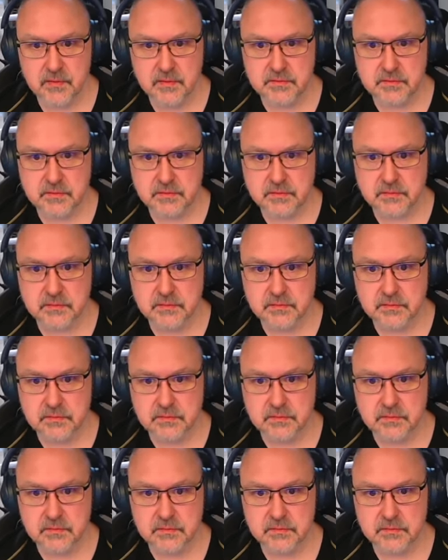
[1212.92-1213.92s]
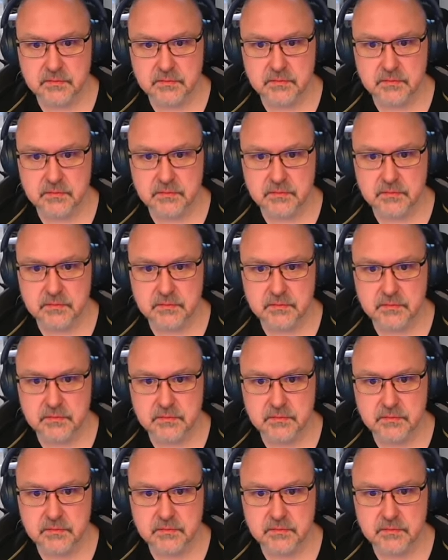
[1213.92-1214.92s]

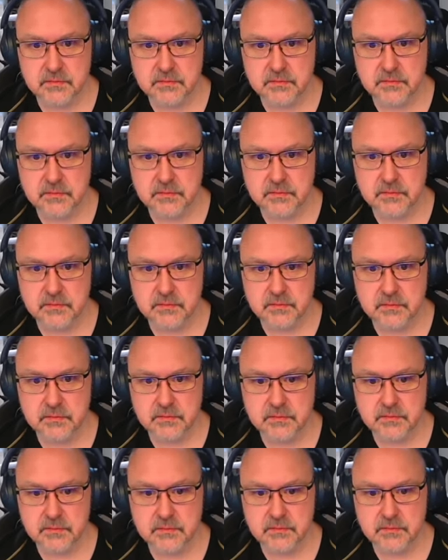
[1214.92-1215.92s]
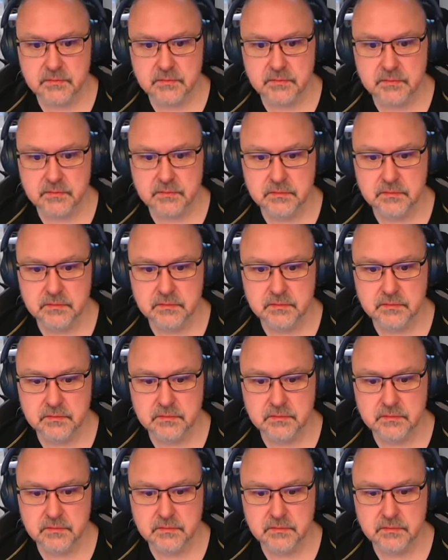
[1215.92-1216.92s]

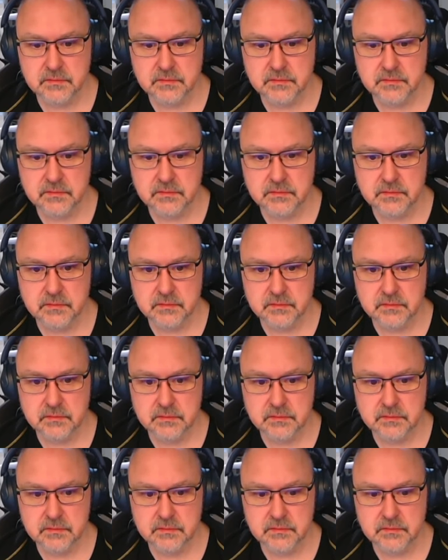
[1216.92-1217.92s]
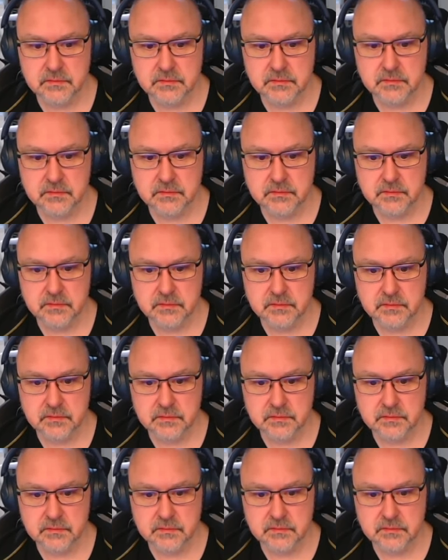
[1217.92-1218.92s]

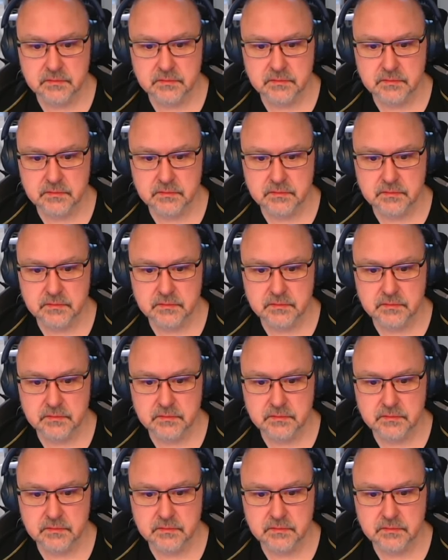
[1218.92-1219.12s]
Nobody speaks.